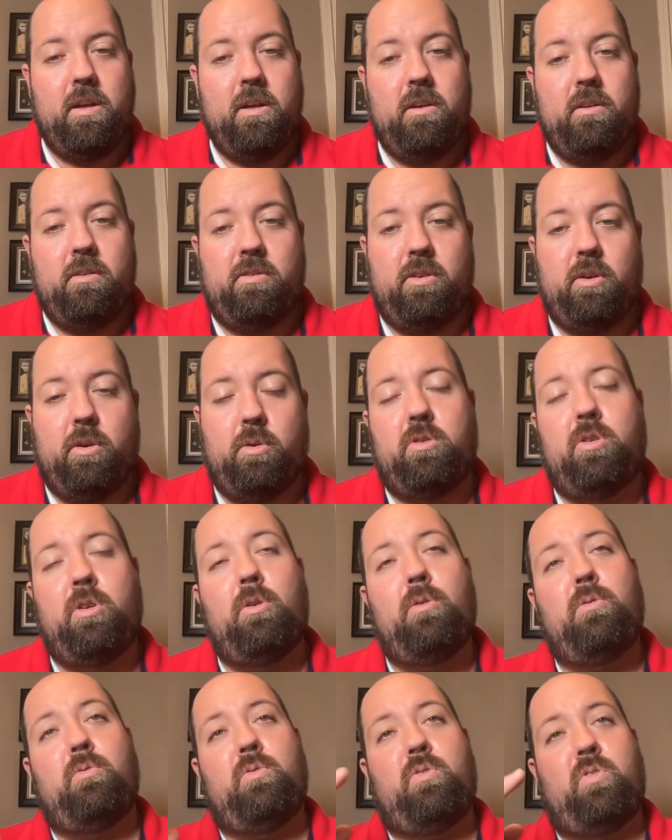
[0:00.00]
So
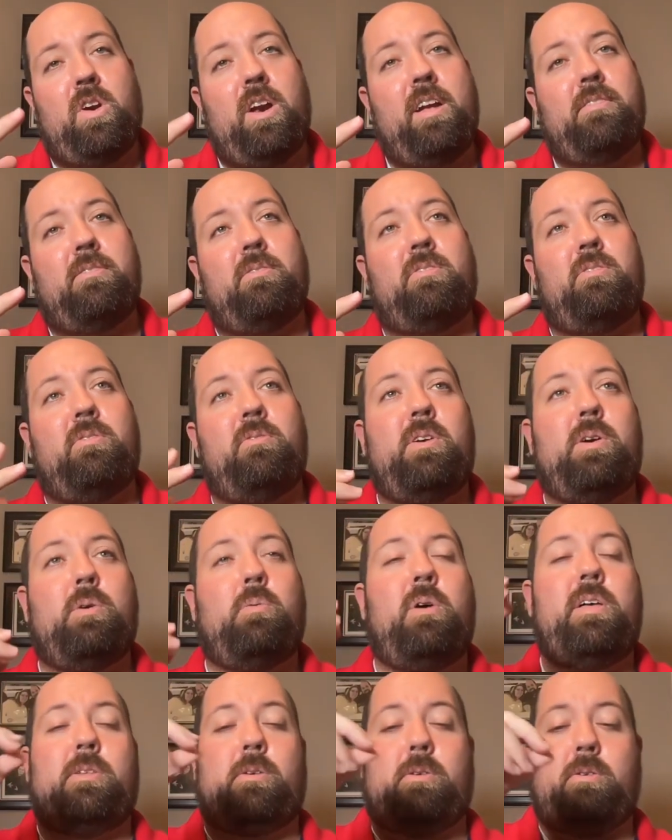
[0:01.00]
2 threats of severe weather.